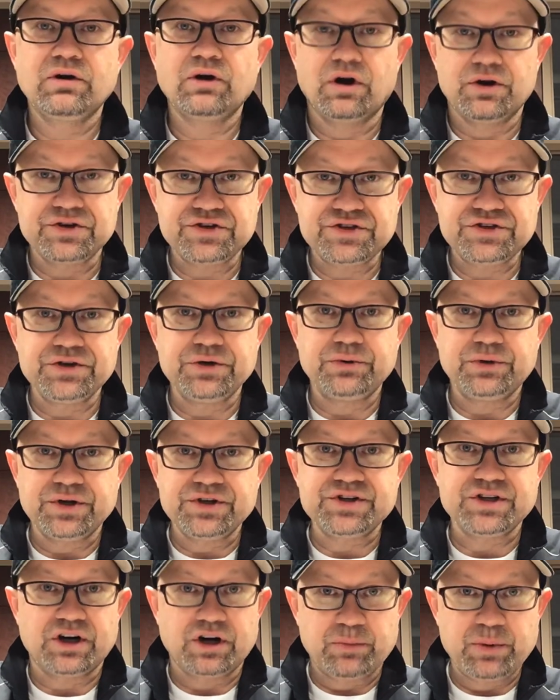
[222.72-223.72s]
our
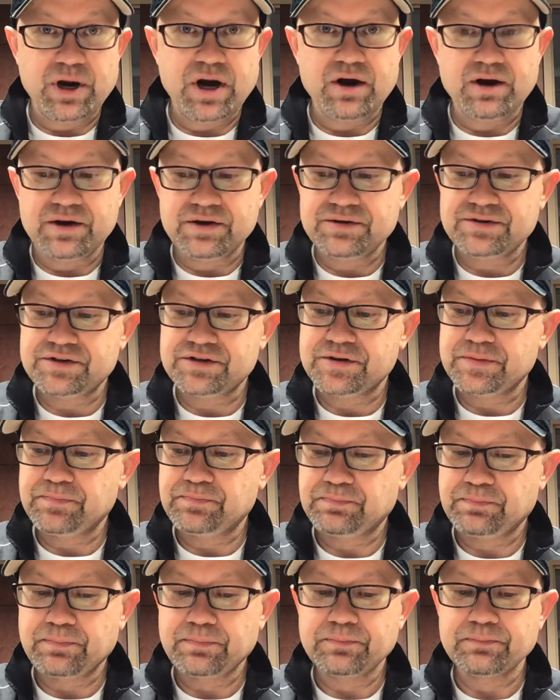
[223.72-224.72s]
students, and our parents.
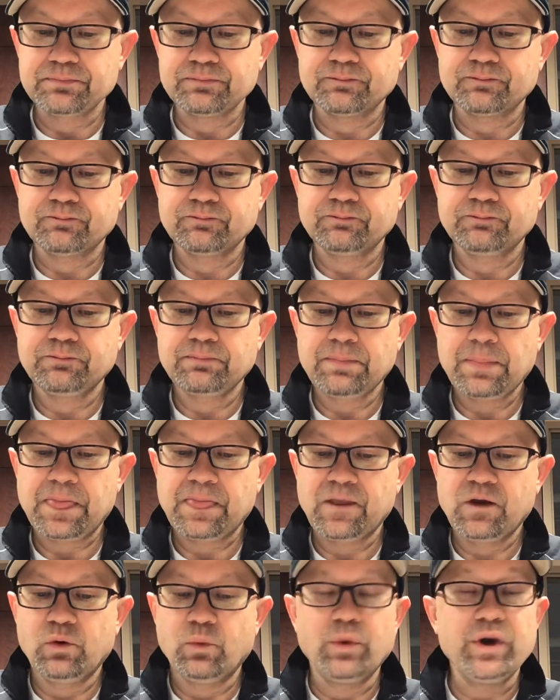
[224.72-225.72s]

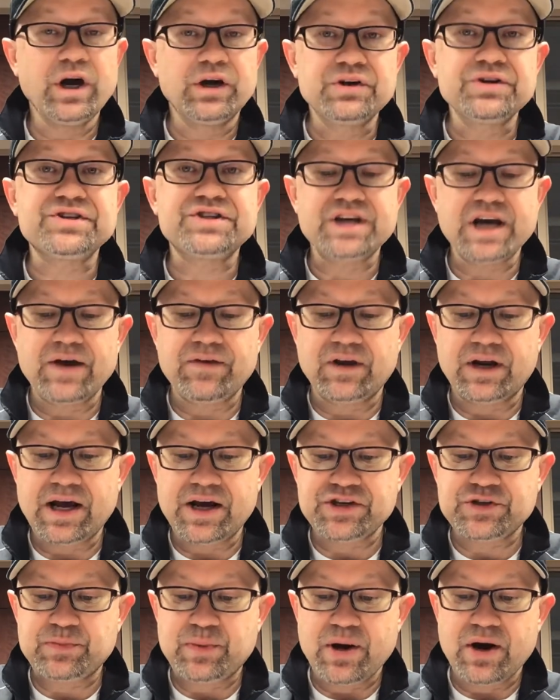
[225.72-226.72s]
We understand that
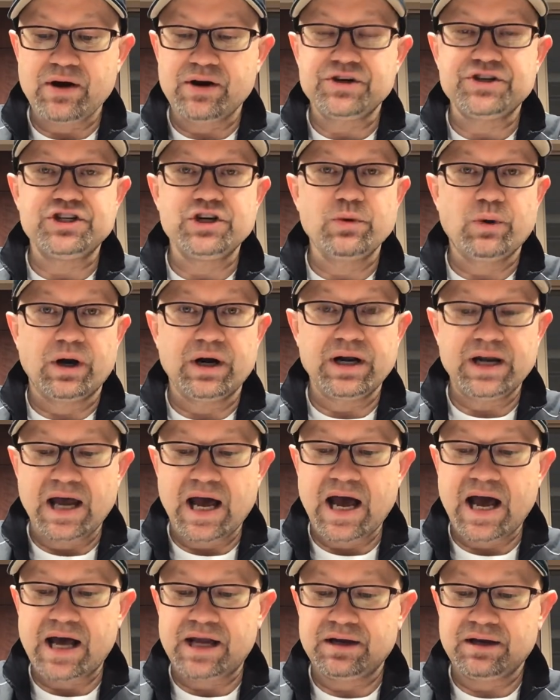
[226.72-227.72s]
as parents, you are
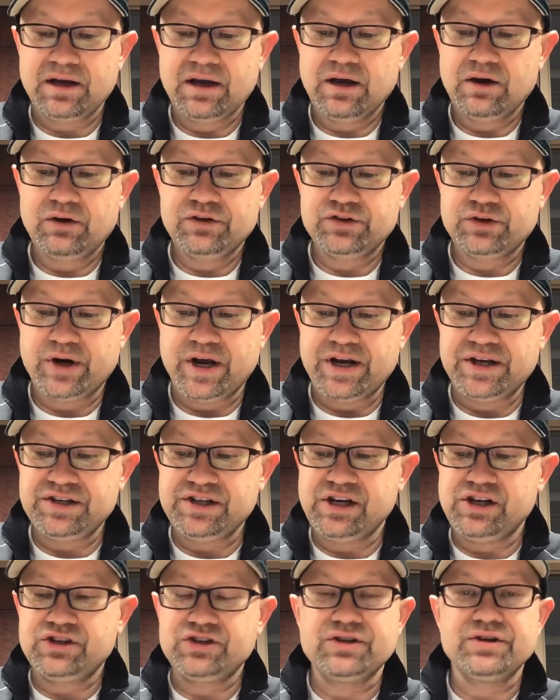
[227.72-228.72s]
not trained
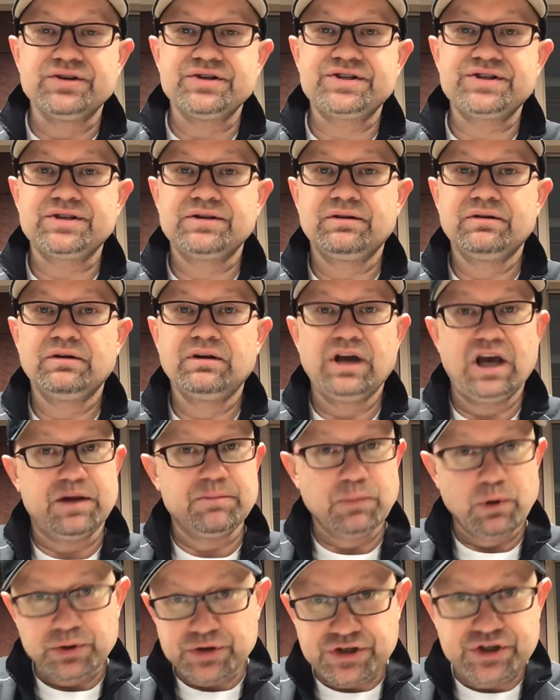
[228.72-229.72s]
teachers
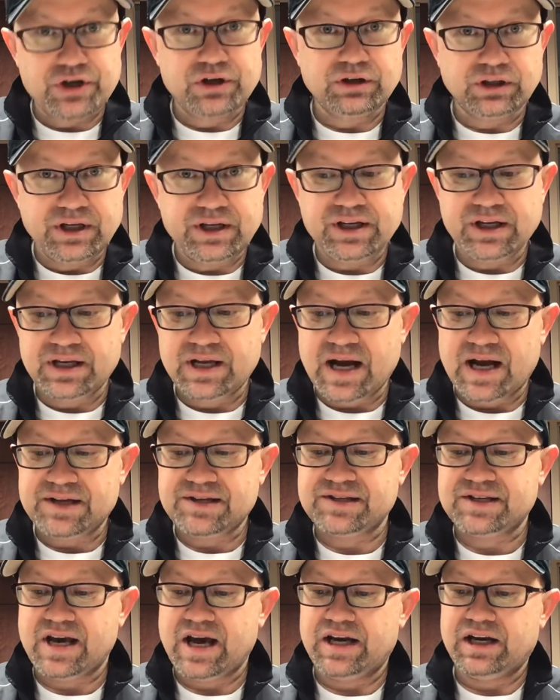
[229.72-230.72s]
and most certainly did not
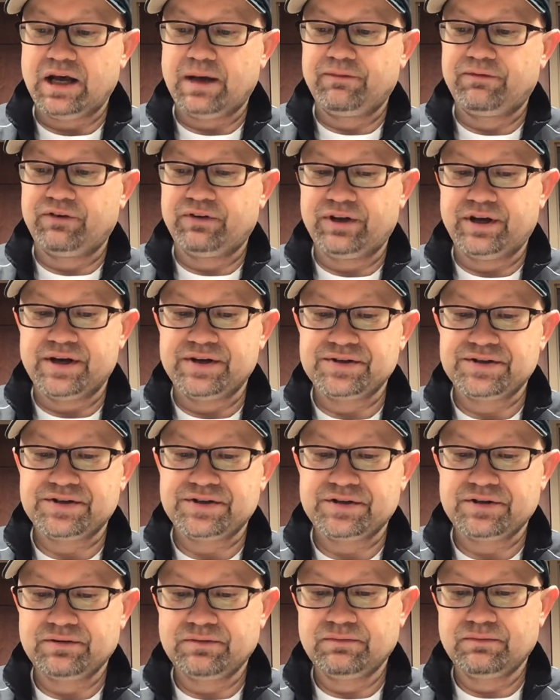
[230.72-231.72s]
sign up for
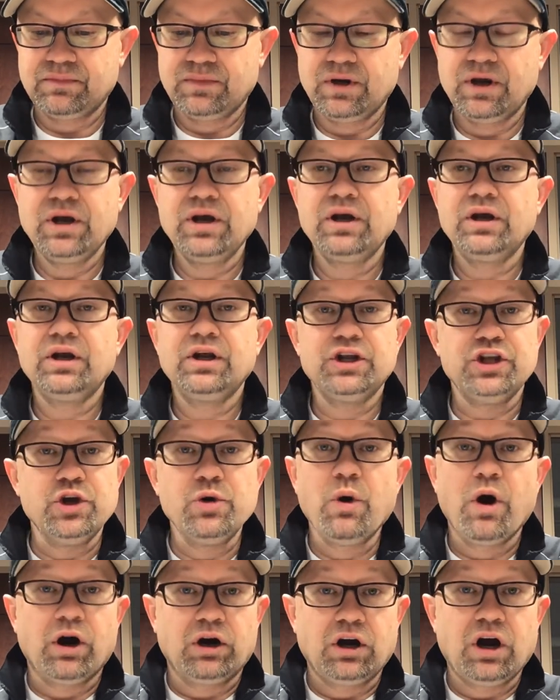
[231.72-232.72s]
this.
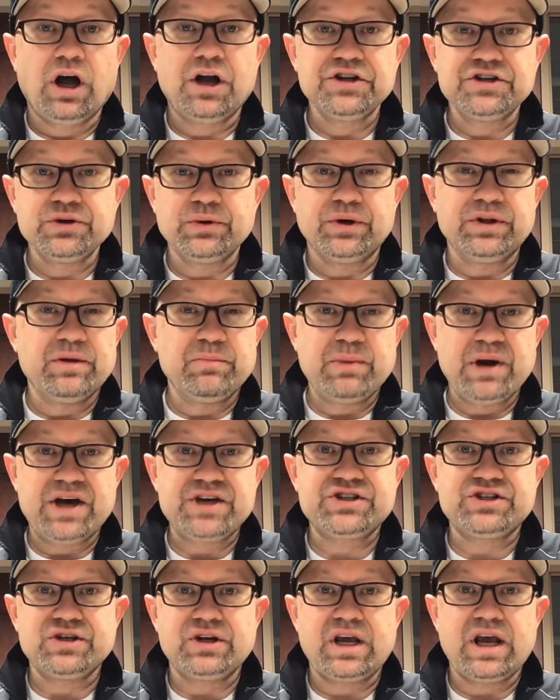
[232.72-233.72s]
You are all doing the
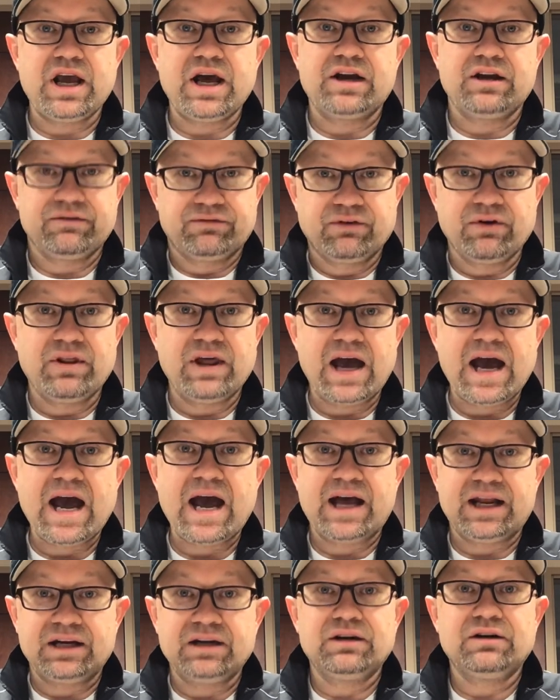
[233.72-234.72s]
best you can, and for
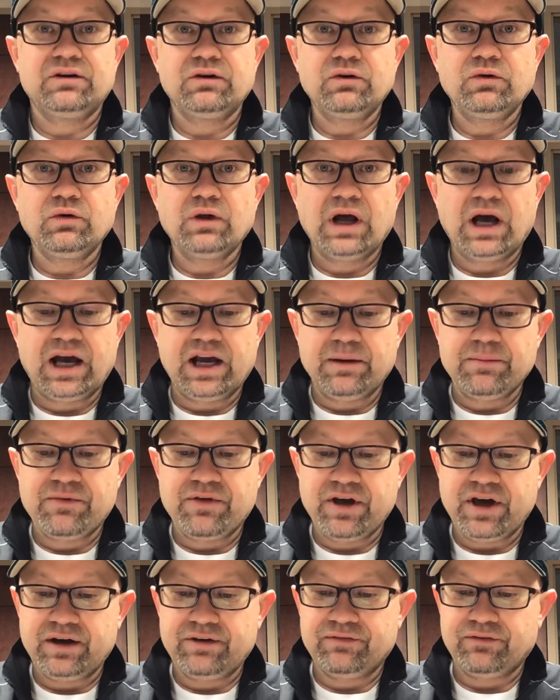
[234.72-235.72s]
that, I am
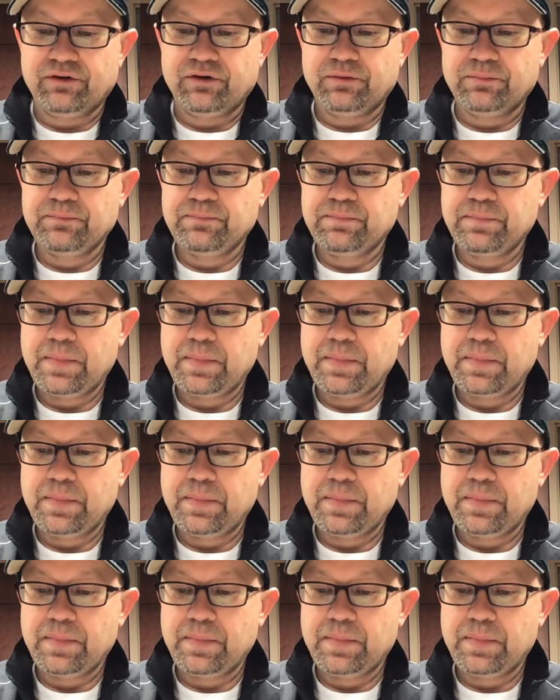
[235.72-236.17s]
thankful.